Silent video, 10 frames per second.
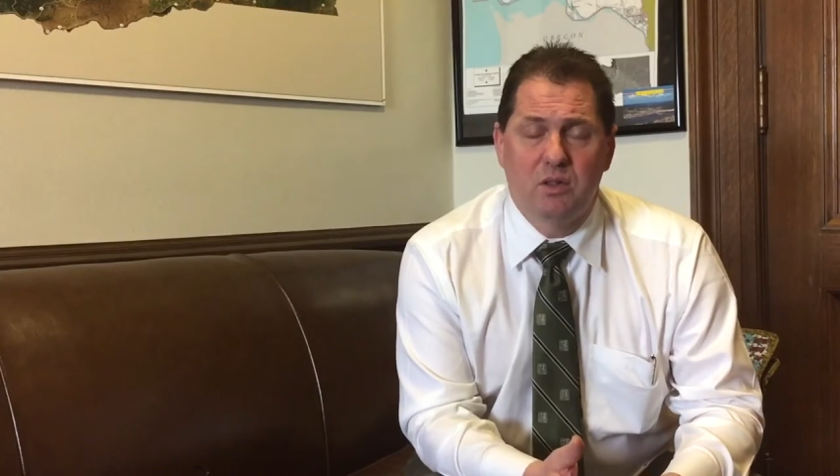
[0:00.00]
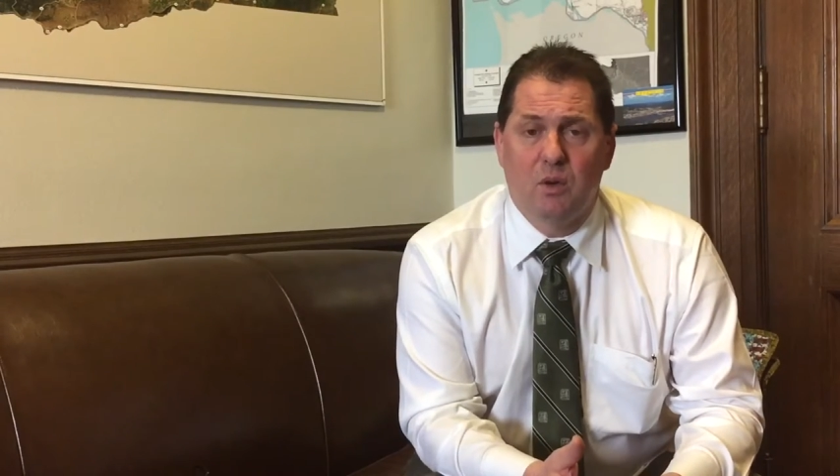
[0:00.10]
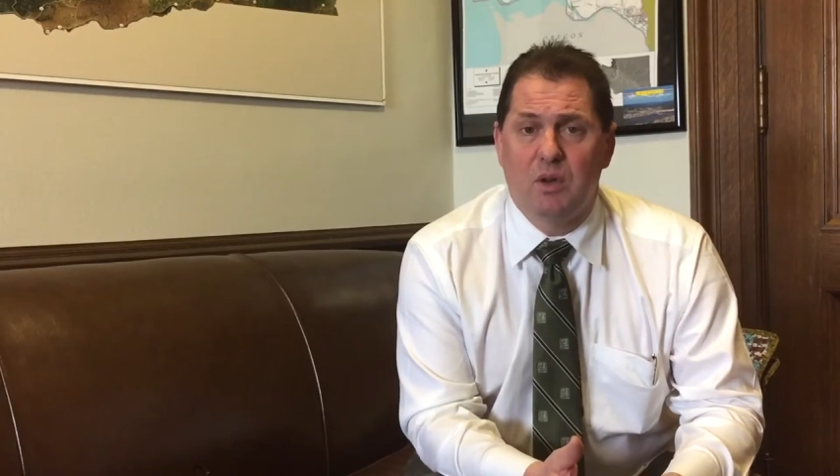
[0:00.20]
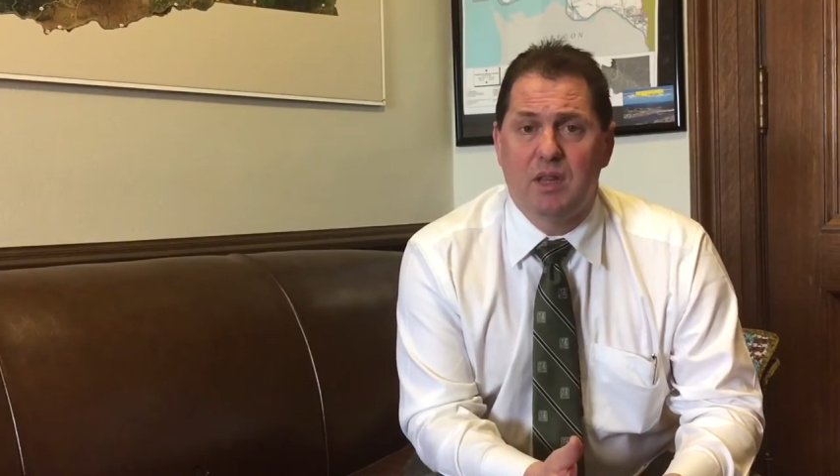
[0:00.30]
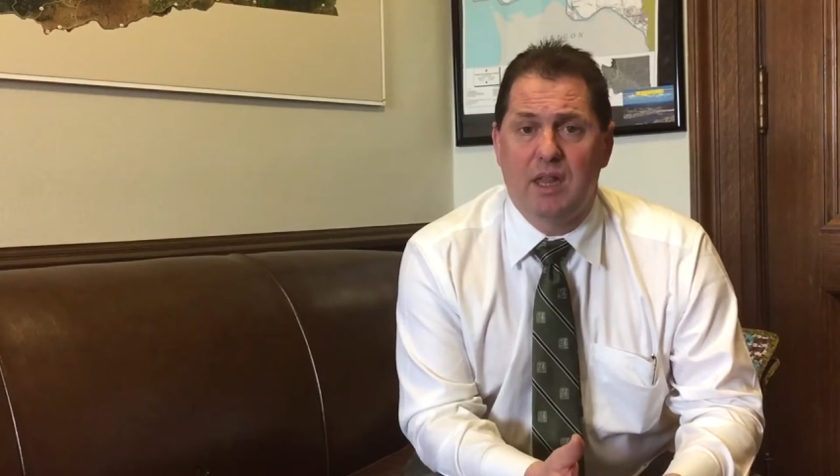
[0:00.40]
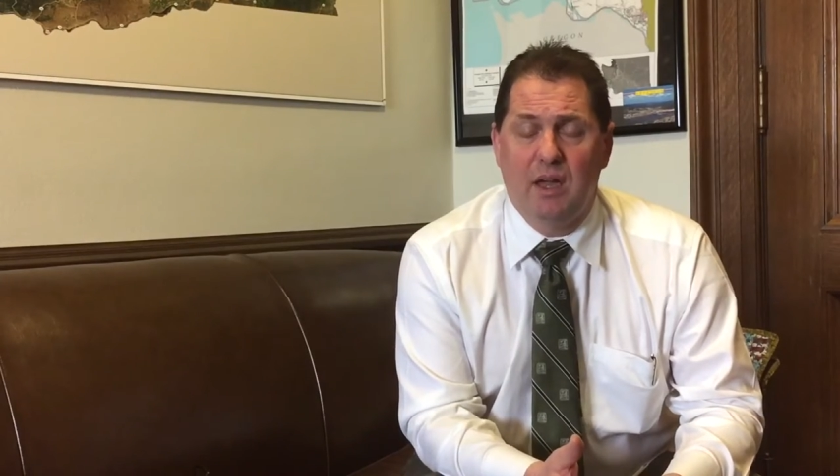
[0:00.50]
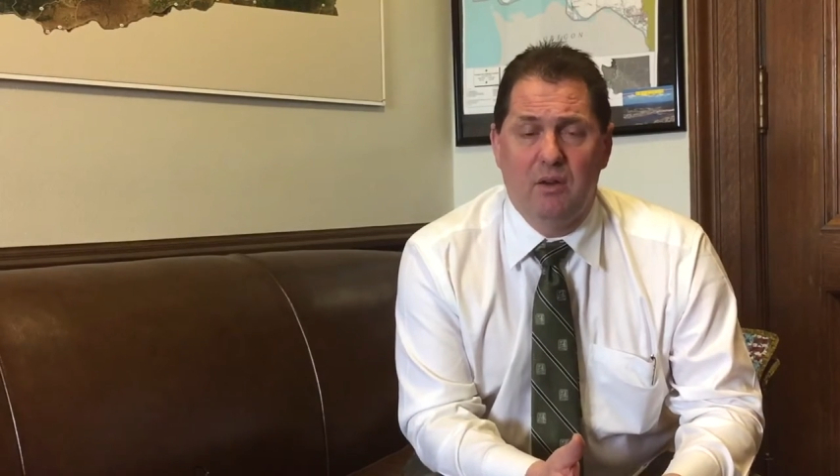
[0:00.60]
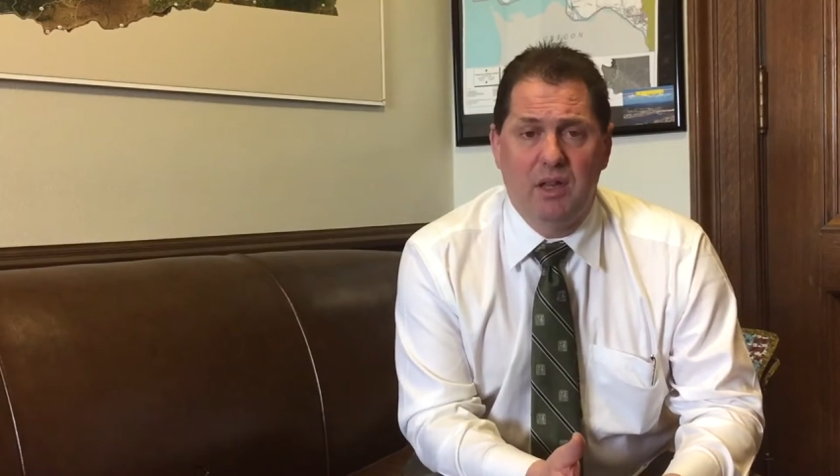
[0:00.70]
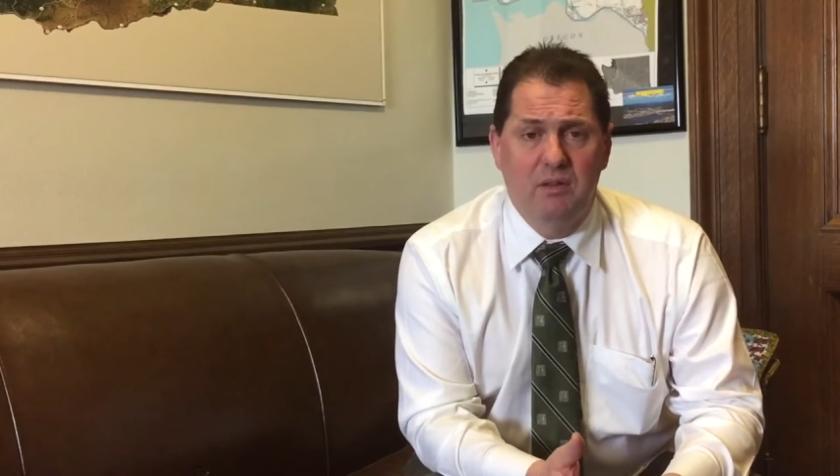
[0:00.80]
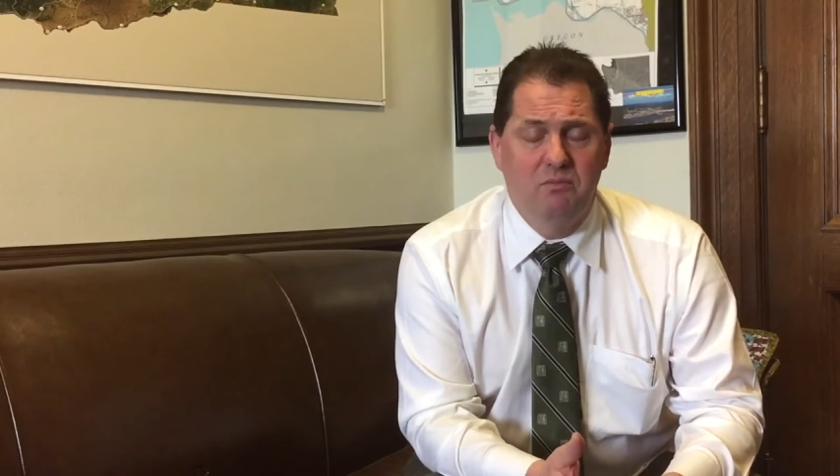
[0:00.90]
go to the
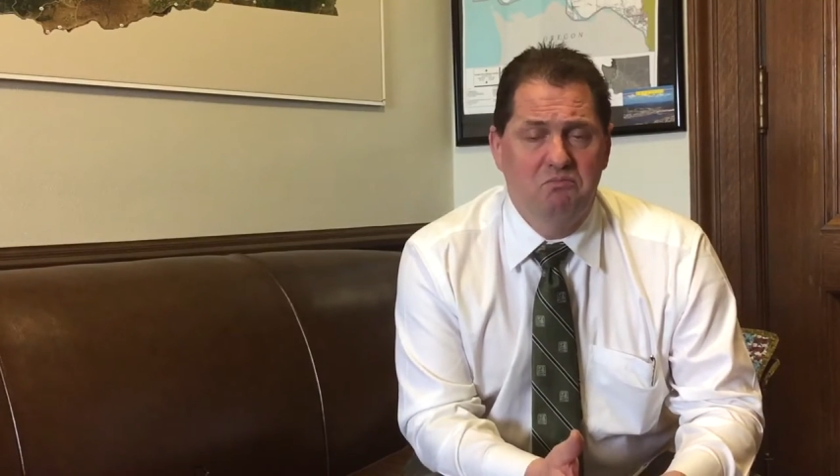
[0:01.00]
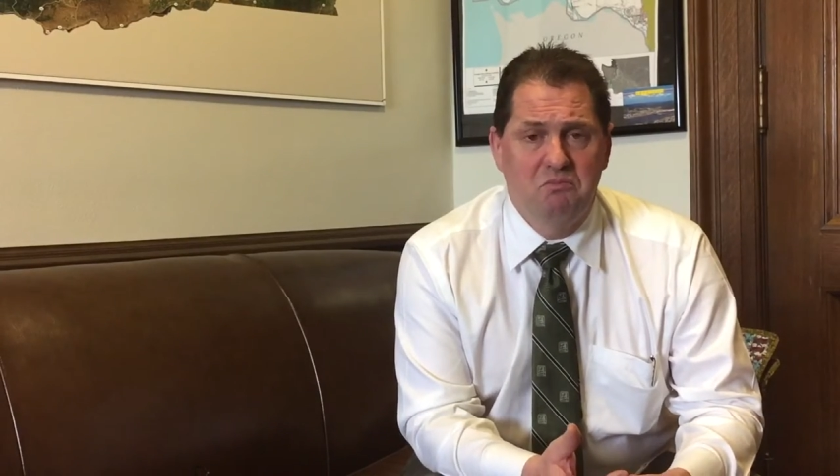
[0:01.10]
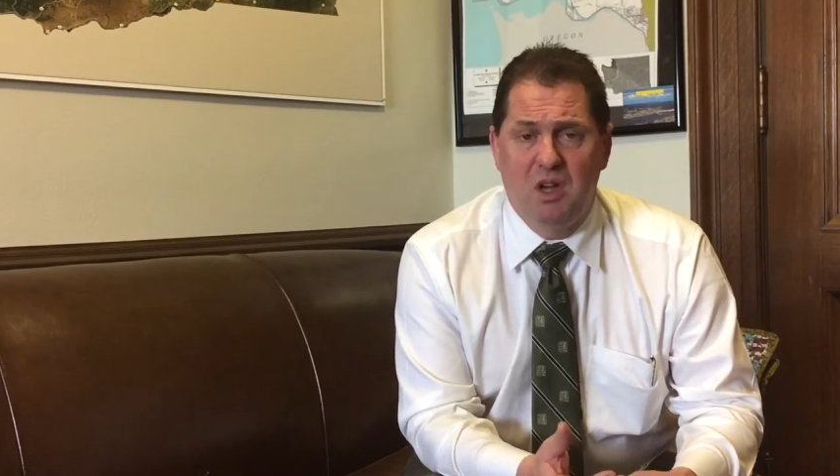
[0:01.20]
county,